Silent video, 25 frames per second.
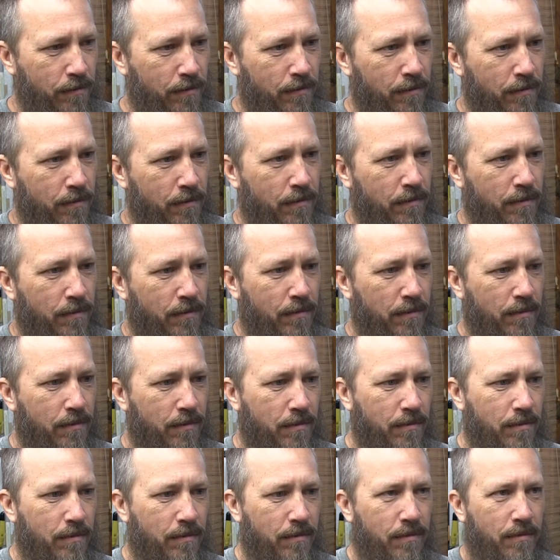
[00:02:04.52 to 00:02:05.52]

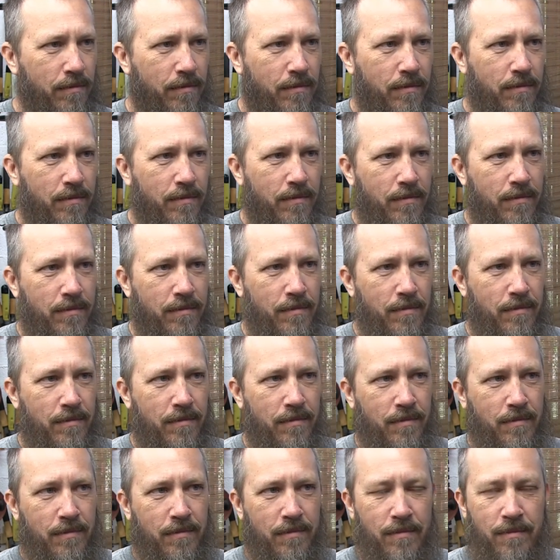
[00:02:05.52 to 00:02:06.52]

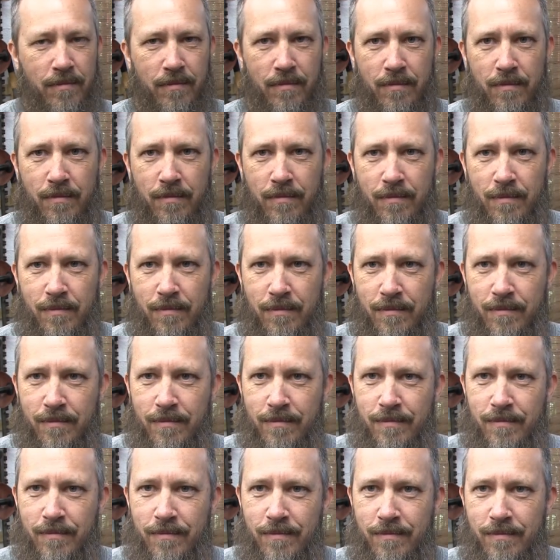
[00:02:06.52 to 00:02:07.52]

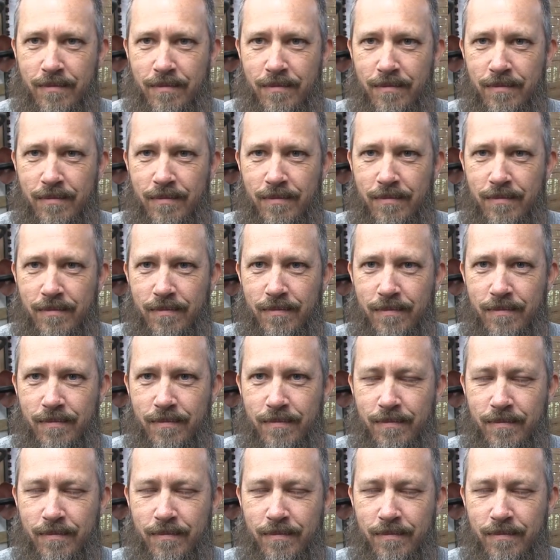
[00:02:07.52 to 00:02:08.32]
Nobody speaks.